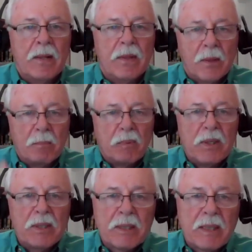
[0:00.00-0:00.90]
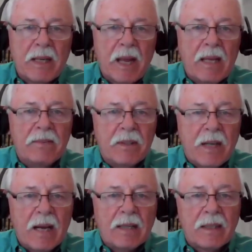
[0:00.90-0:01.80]
The Brits gave
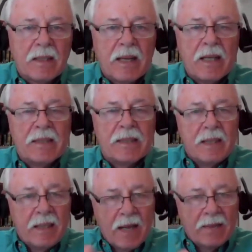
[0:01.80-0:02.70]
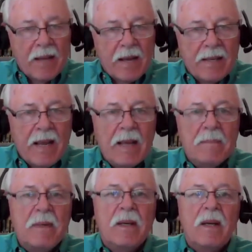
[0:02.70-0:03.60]
got the land and got that
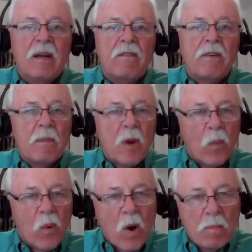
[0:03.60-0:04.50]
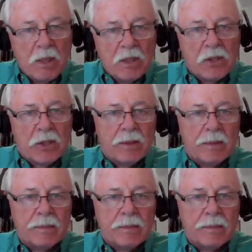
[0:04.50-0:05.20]
name from the Romans.